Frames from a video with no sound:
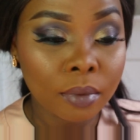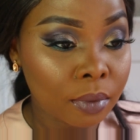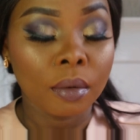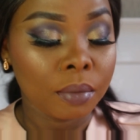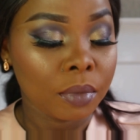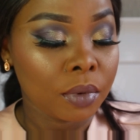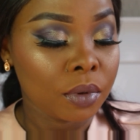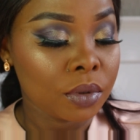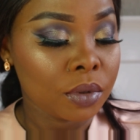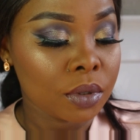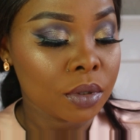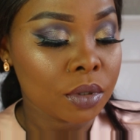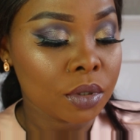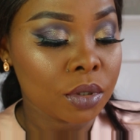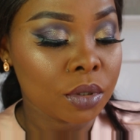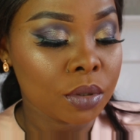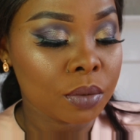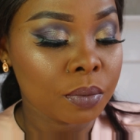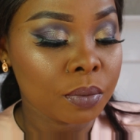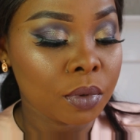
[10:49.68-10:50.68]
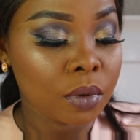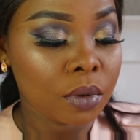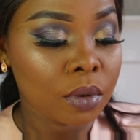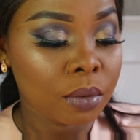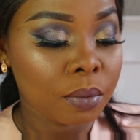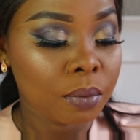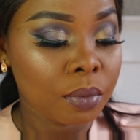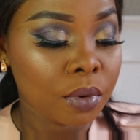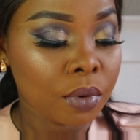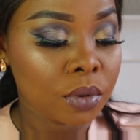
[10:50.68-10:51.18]
Let me use a smaller
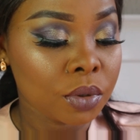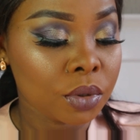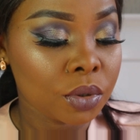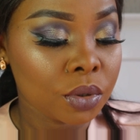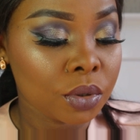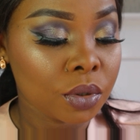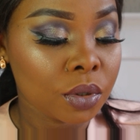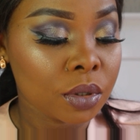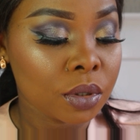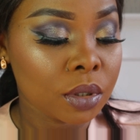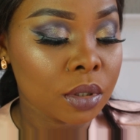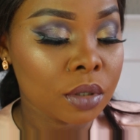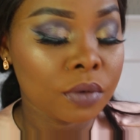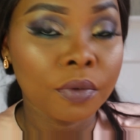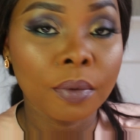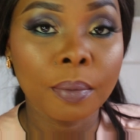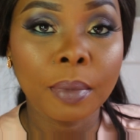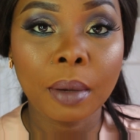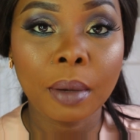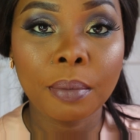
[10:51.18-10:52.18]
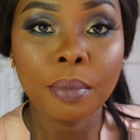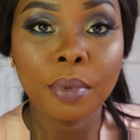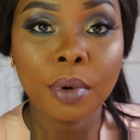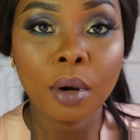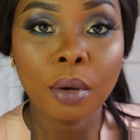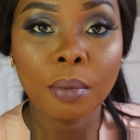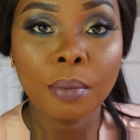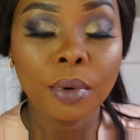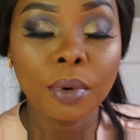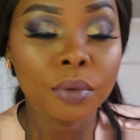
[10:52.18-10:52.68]
brush. Use this for my
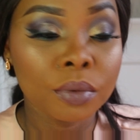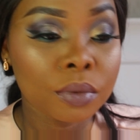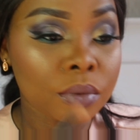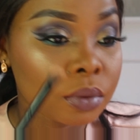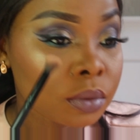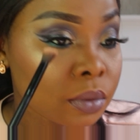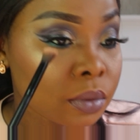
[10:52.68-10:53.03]
brow bone.